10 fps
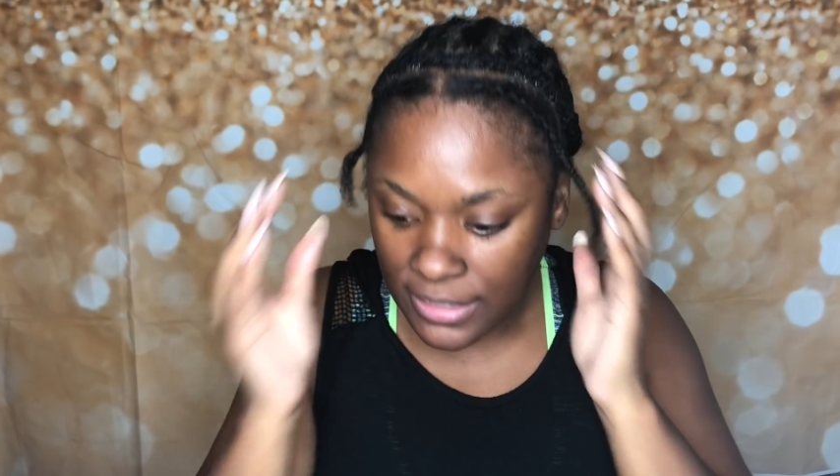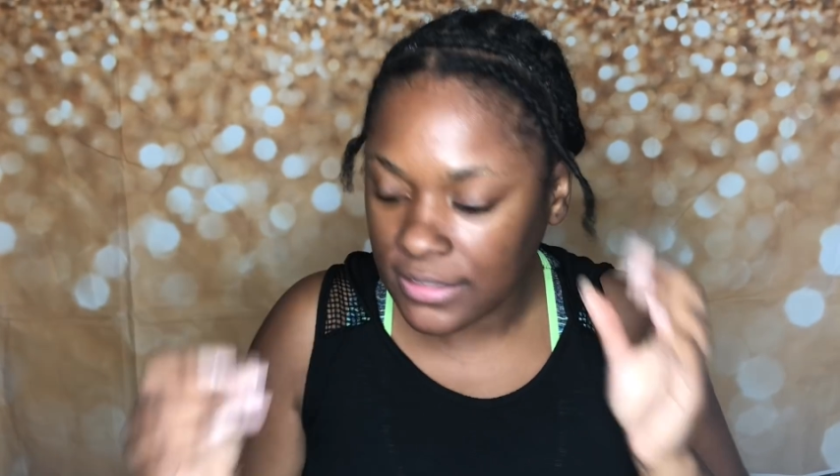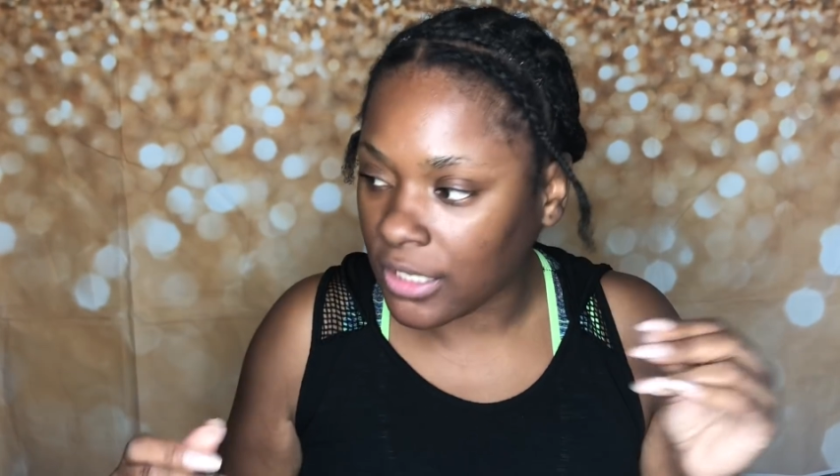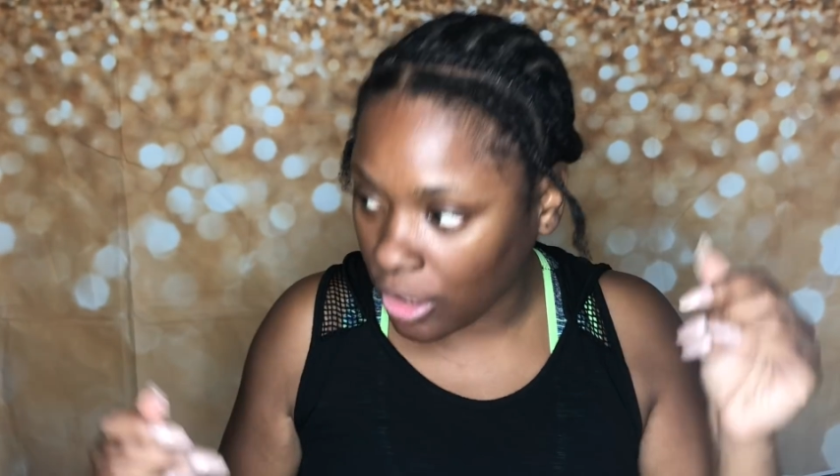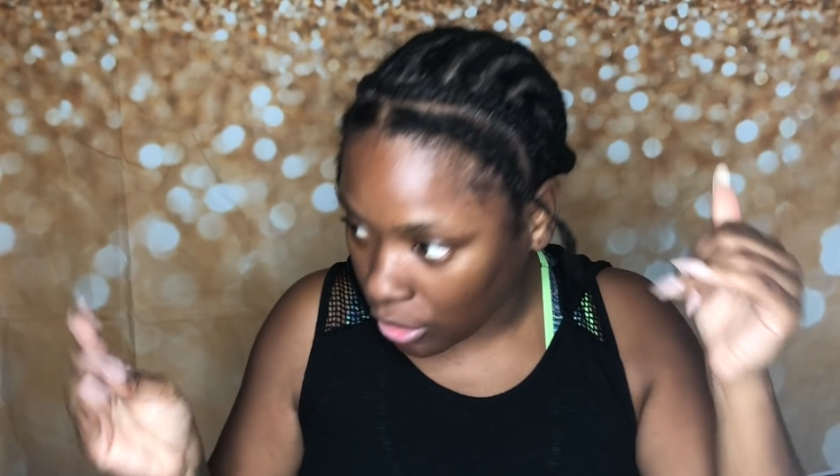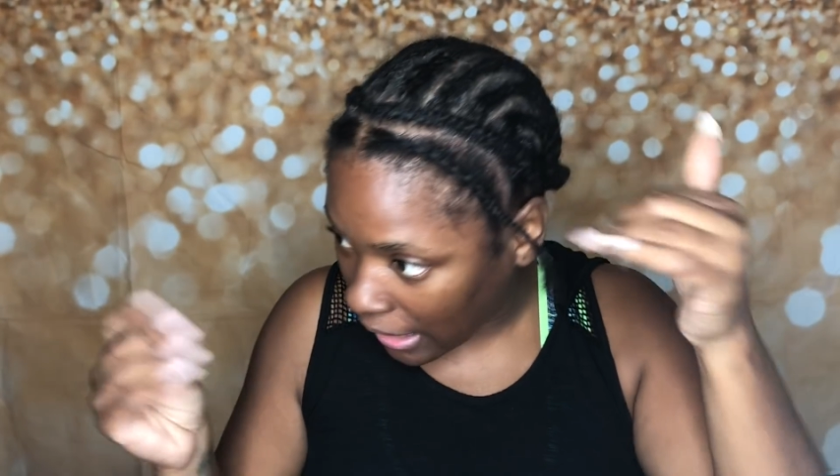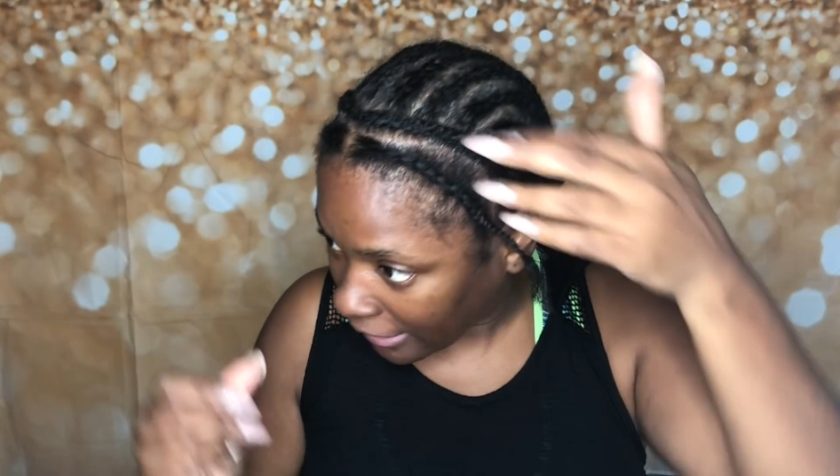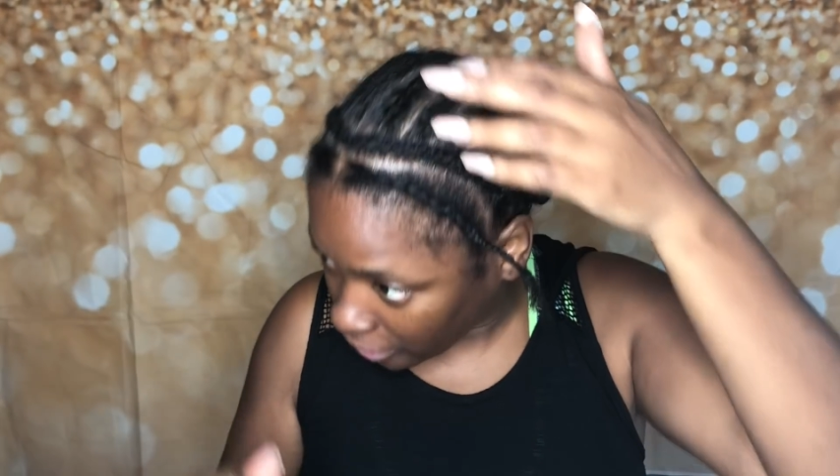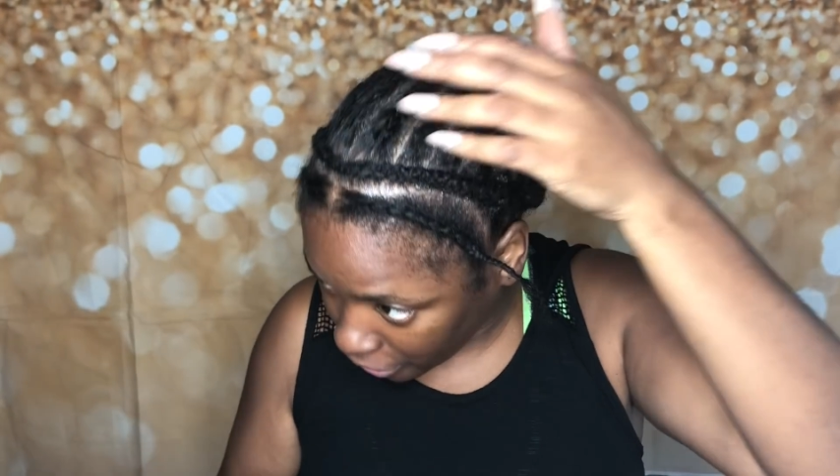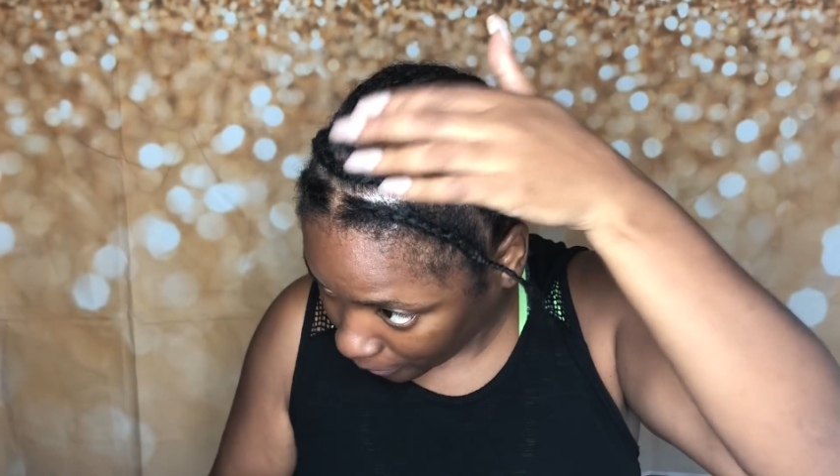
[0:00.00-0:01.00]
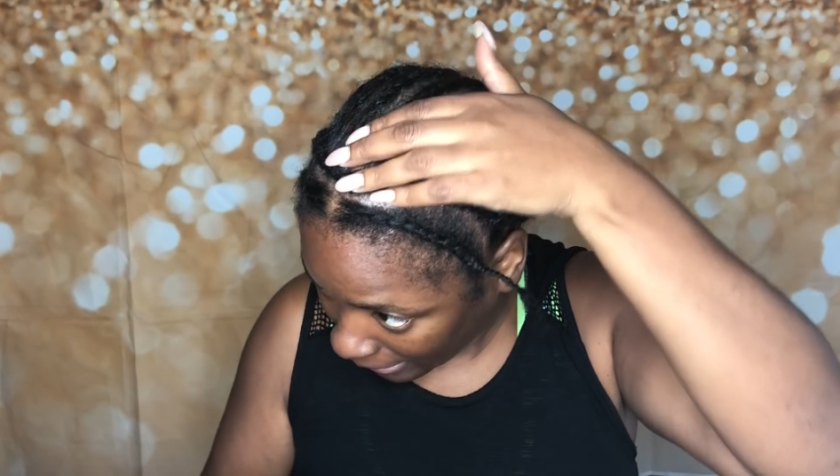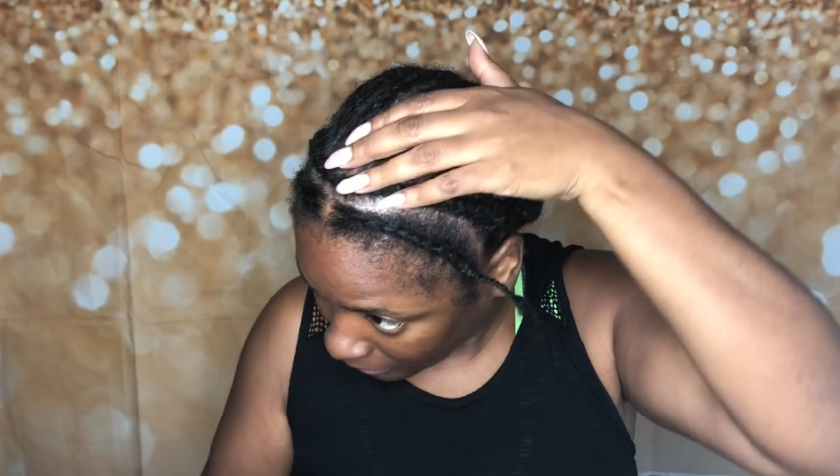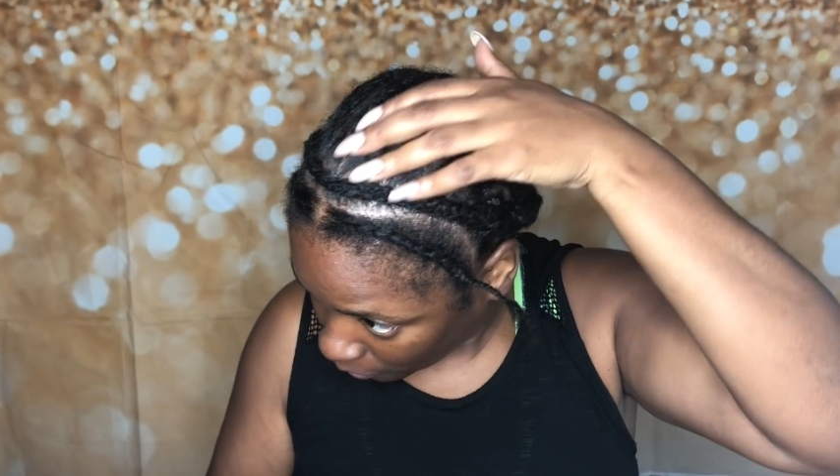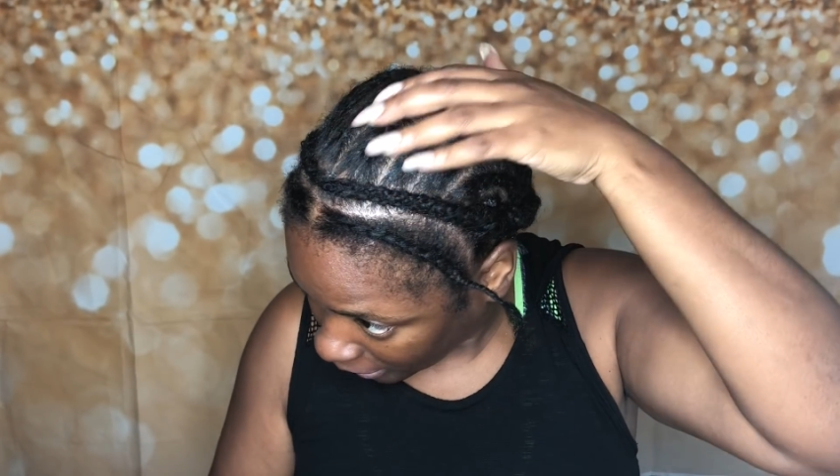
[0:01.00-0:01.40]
so I know you're probably